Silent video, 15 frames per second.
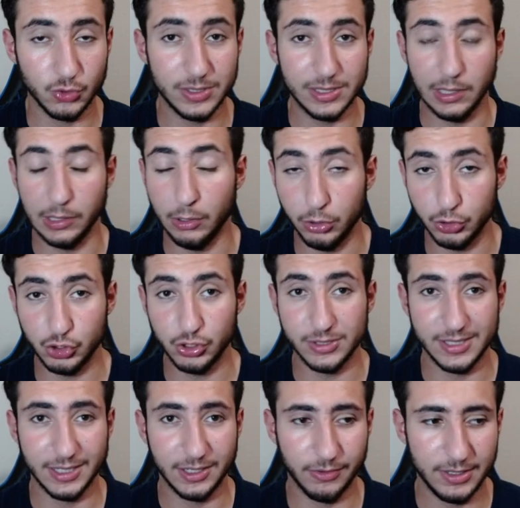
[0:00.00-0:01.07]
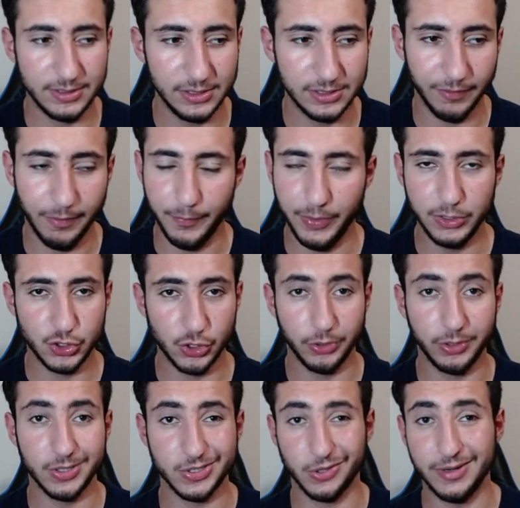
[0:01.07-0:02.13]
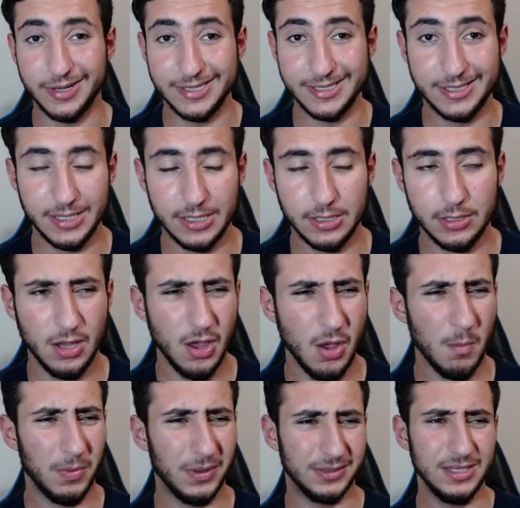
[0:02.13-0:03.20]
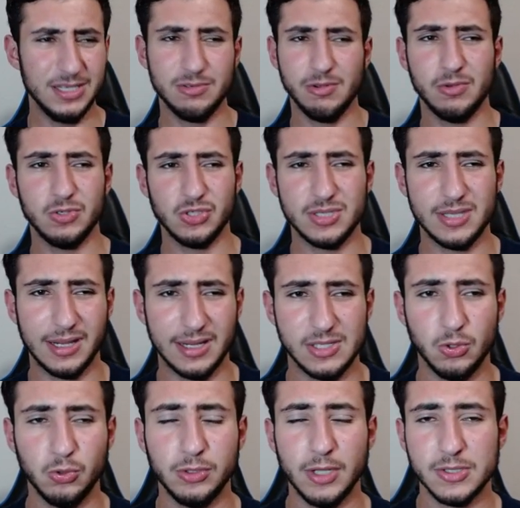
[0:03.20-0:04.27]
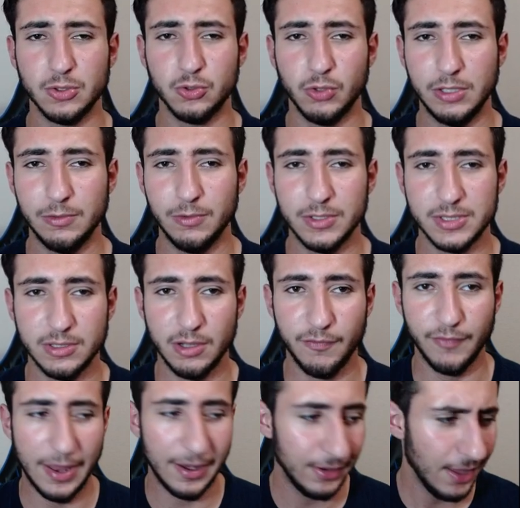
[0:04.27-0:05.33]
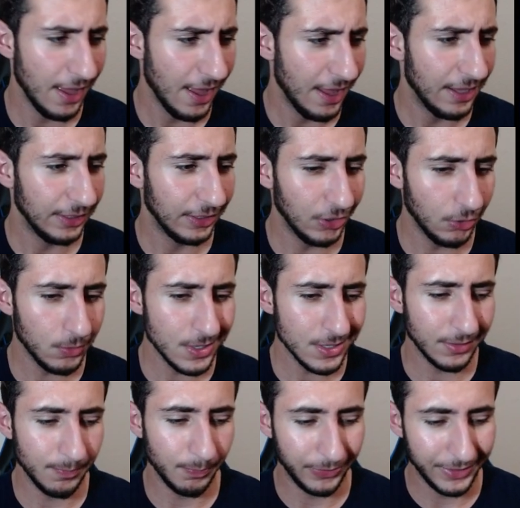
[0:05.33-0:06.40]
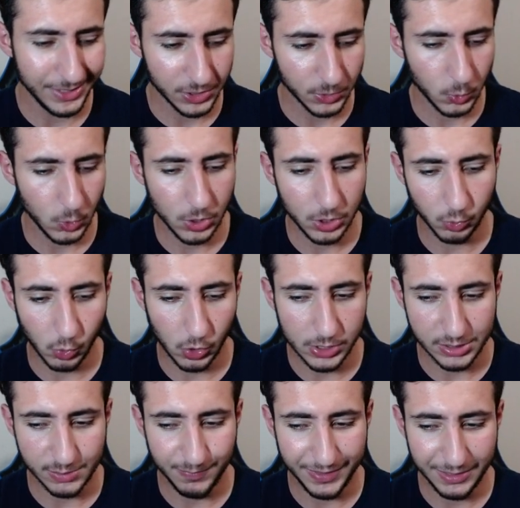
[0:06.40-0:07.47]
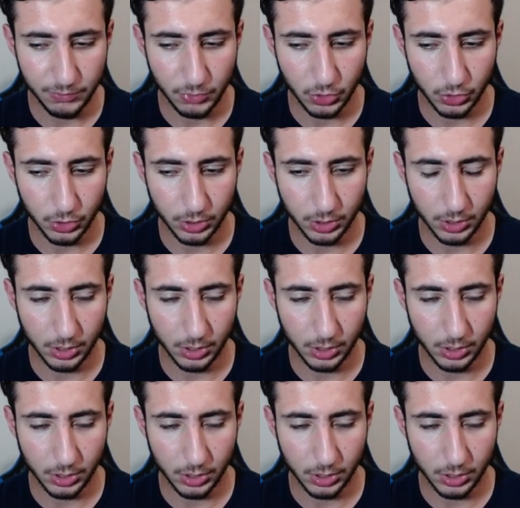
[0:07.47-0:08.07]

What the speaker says: his long shots and crazy stuff. I'm pretty sure you guys already seen. But this one was just like his 2021 stuff. And you know what? This one was a bit more